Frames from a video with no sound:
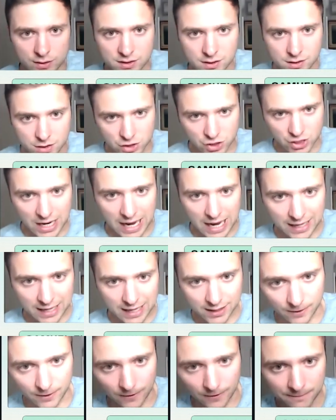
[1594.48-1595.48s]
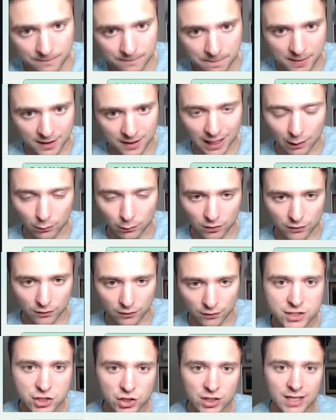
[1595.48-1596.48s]
into the chat here and I will
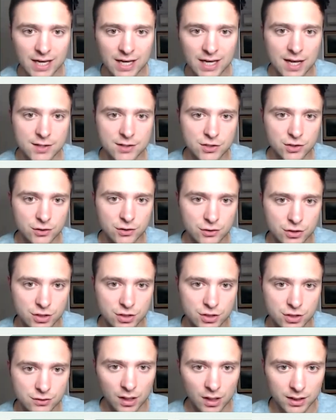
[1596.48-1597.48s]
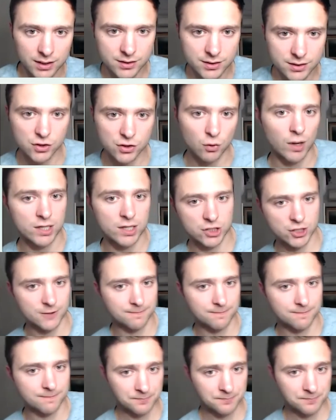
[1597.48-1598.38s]
officially answer Shivali's question.